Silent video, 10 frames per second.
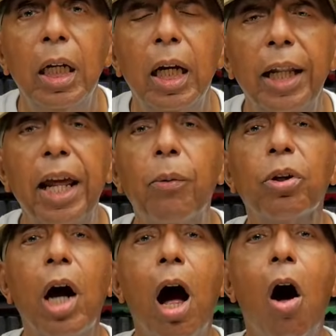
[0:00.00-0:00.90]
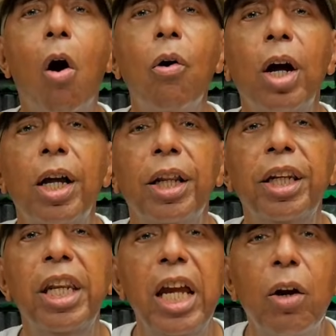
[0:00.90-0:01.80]
And they were called
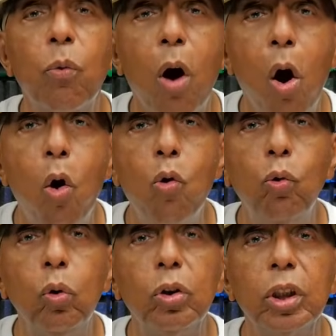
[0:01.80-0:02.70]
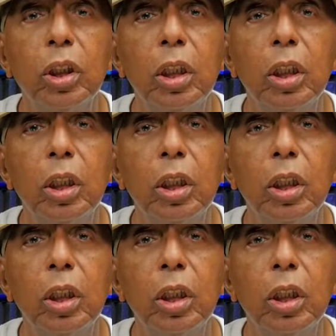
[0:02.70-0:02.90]
Negroes.